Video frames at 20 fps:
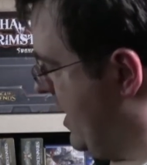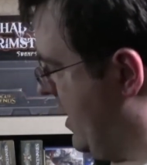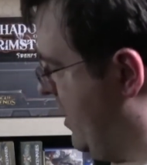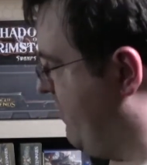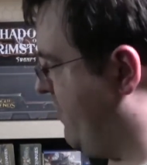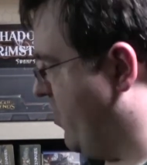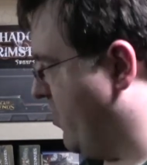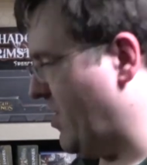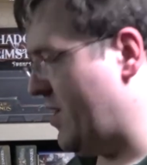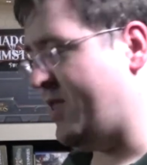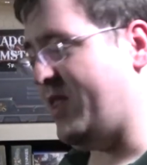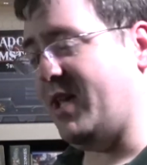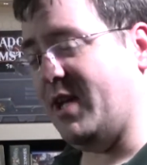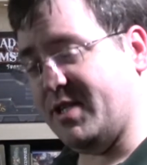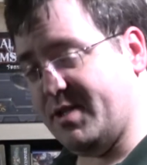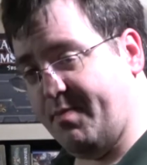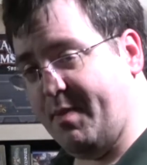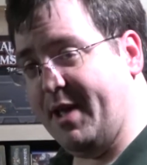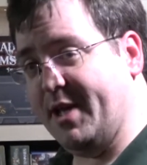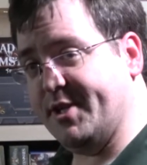if you get the
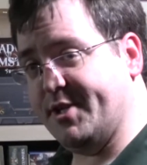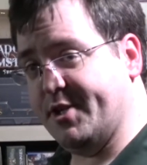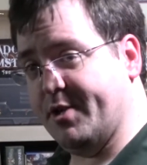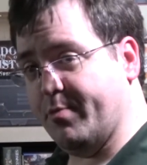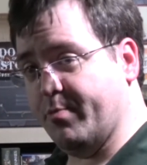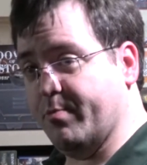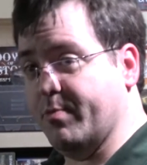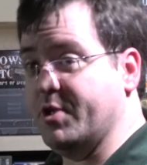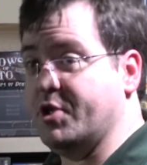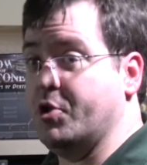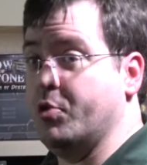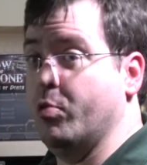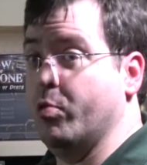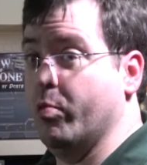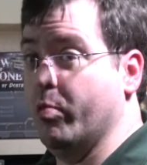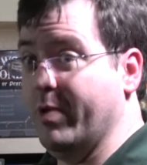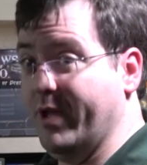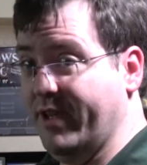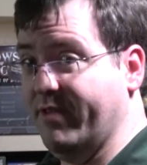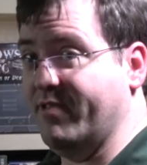expansion, which you
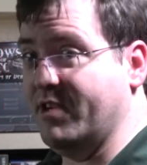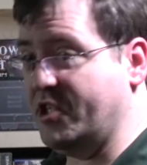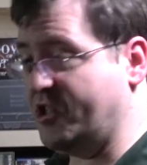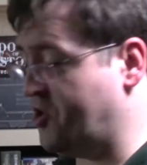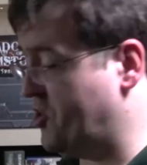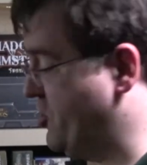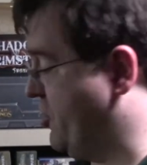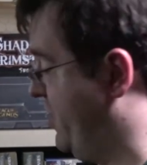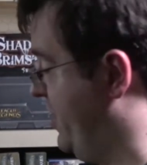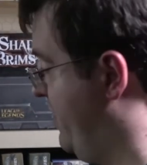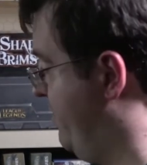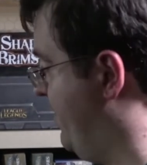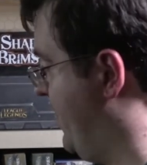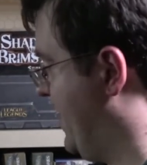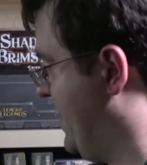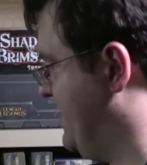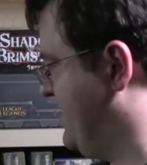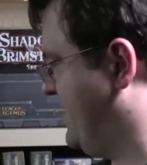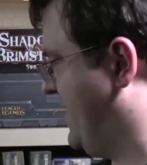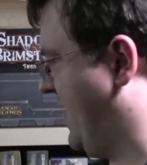really should,
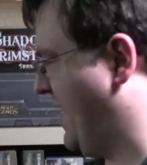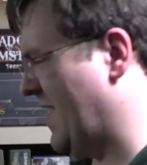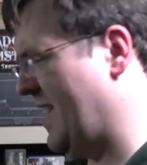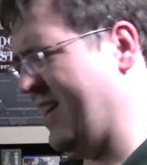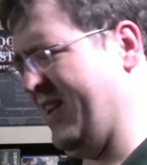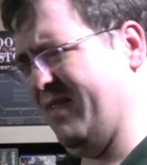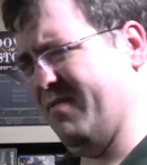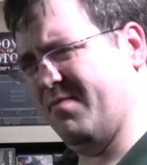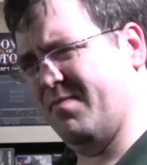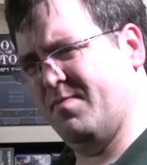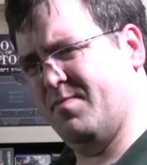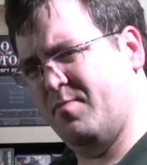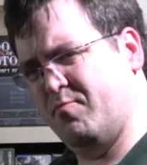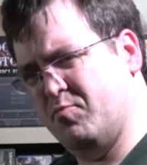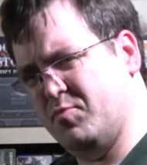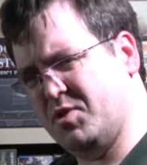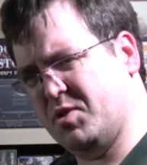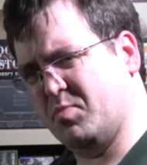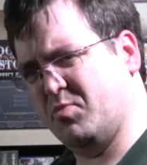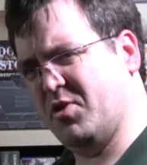because they kind of
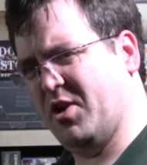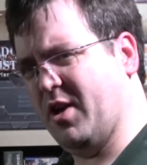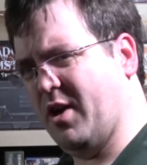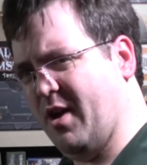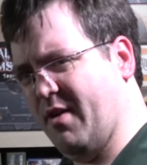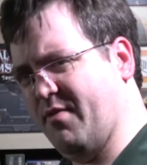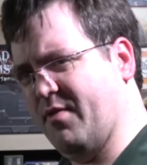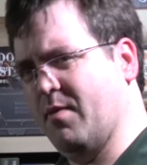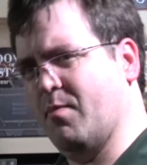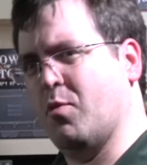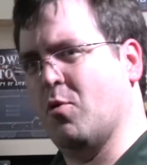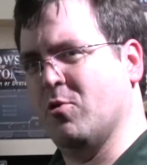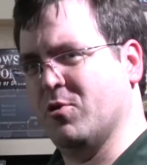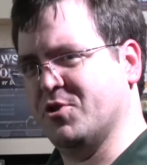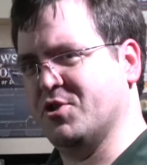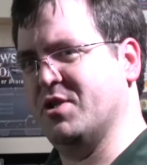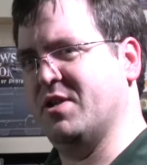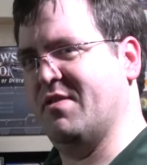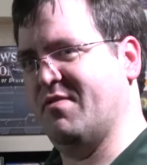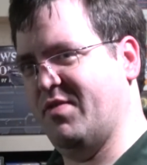split off a
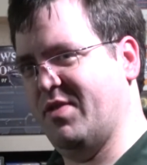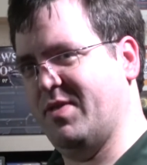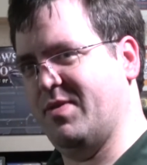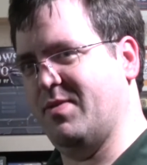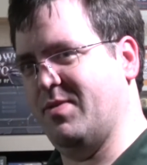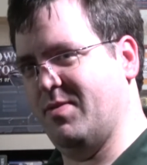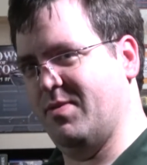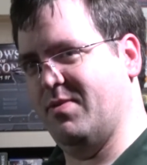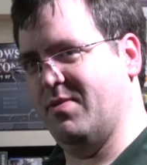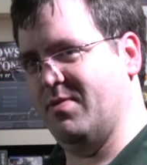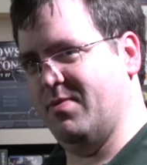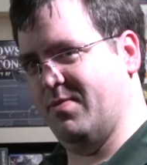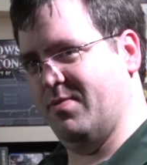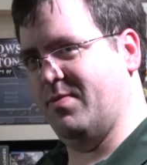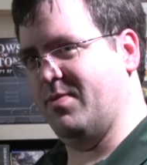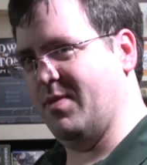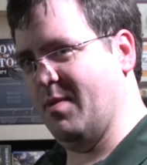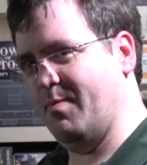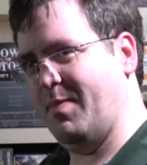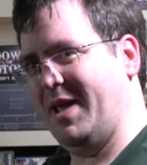portion of
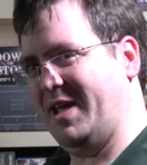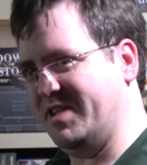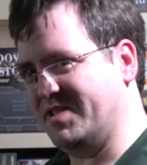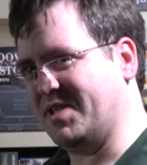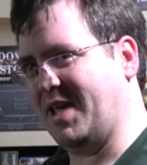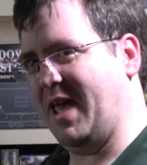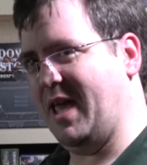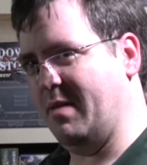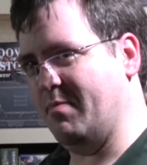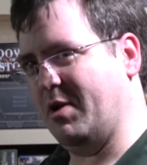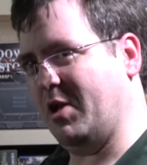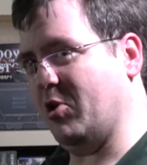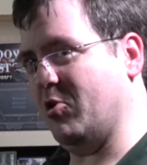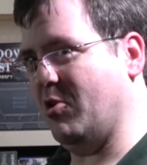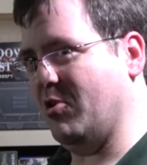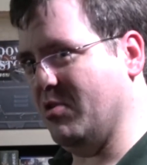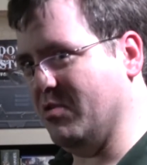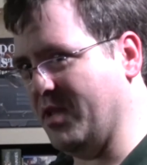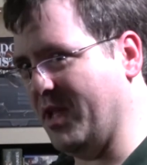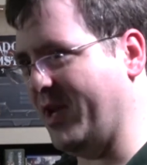the base game and
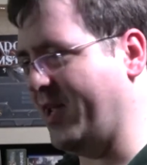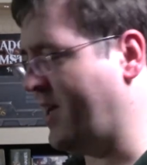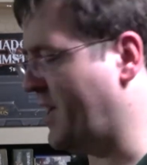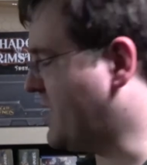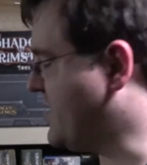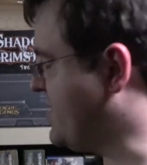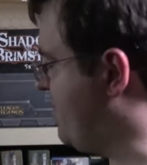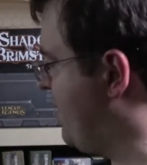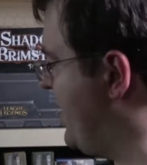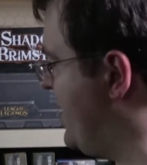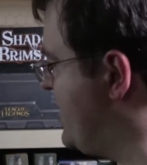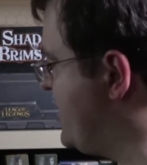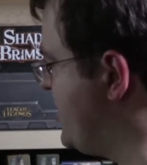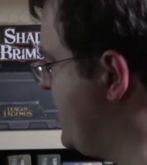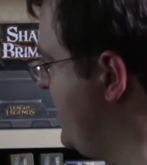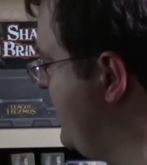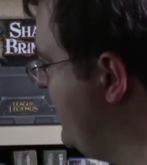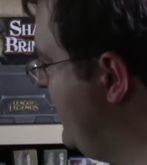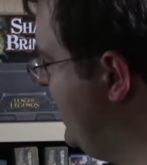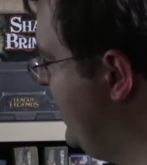call that an
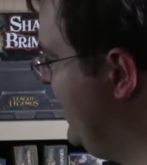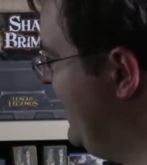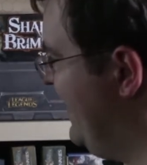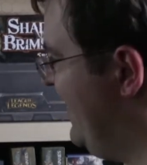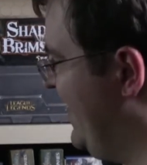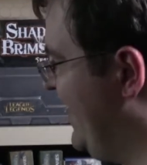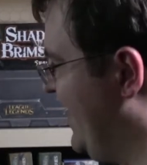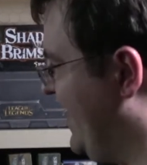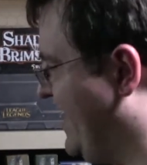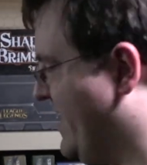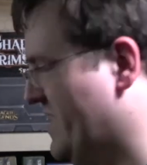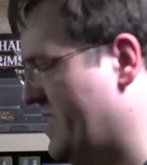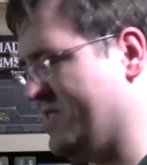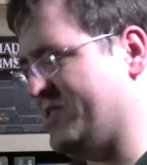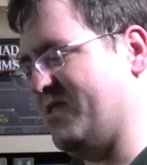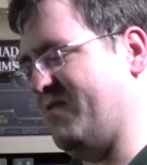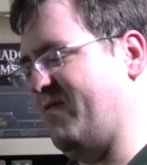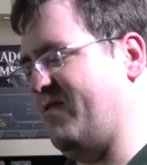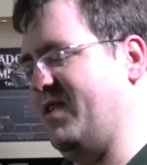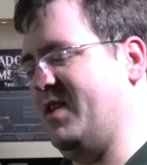expansion, it
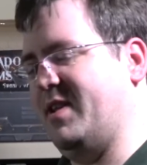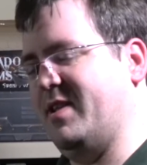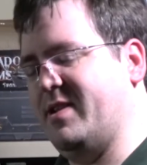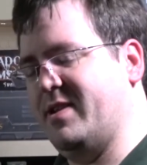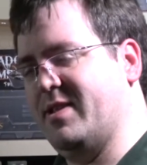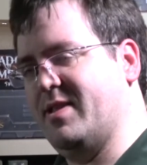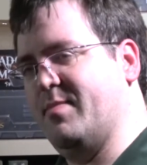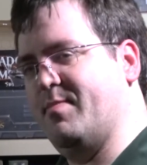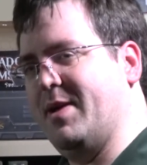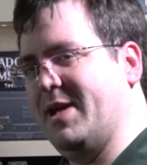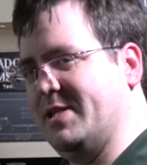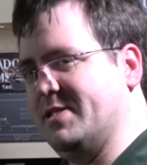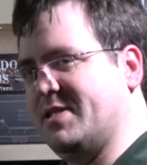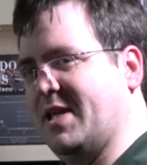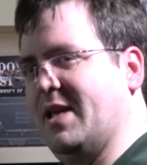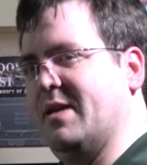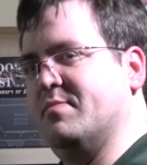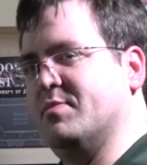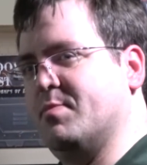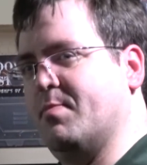doesn't fit into the base
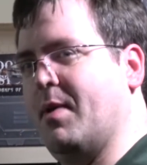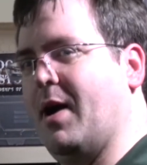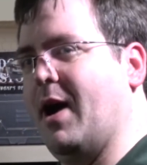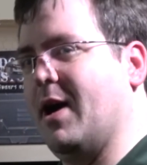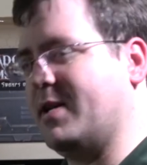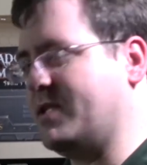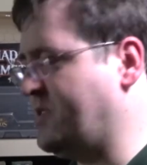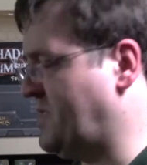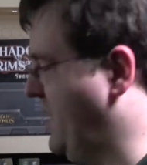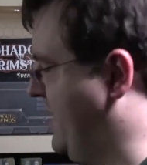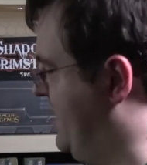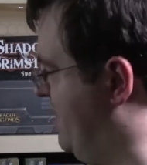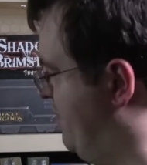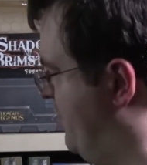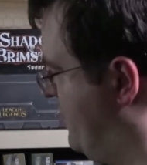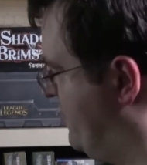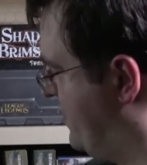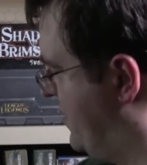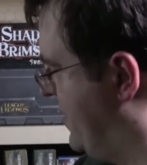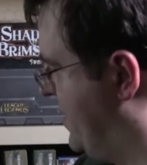game's box, and
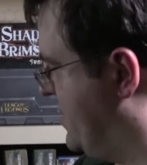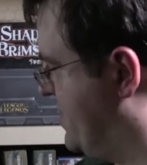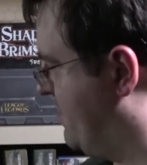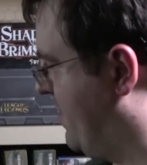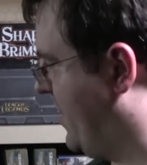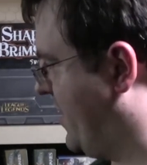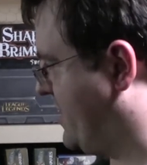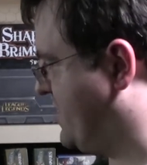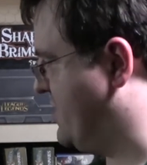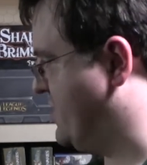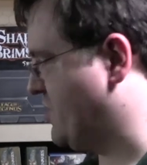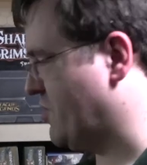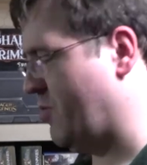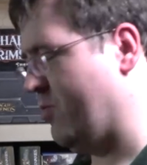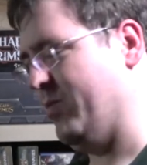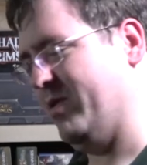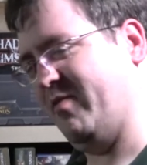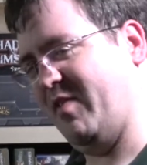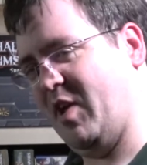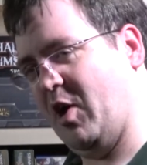both of these boxes are
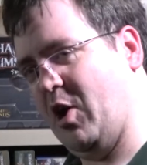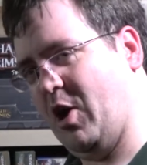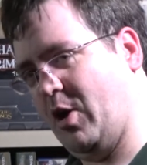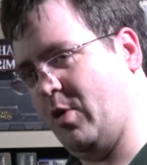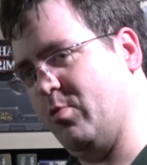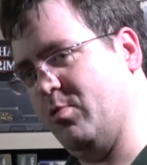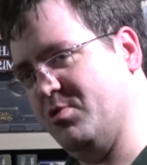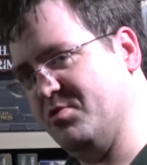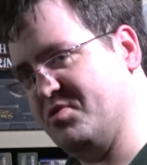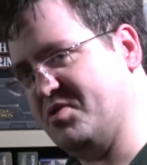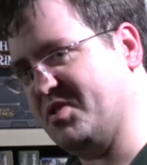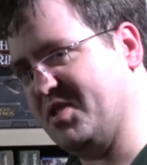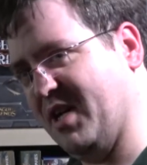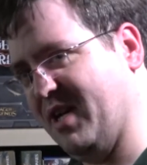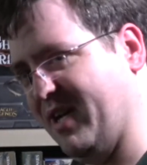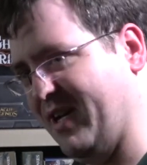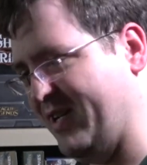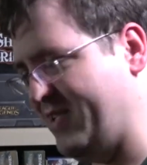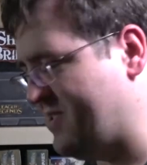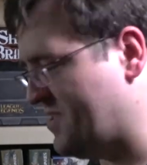really awkward
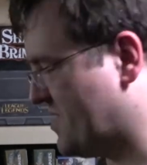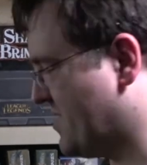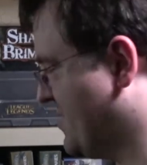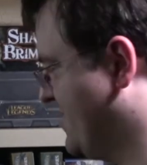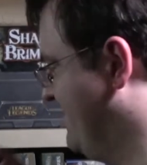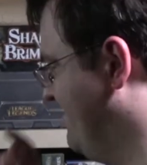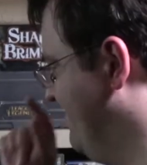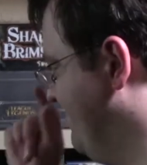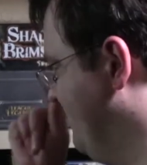size.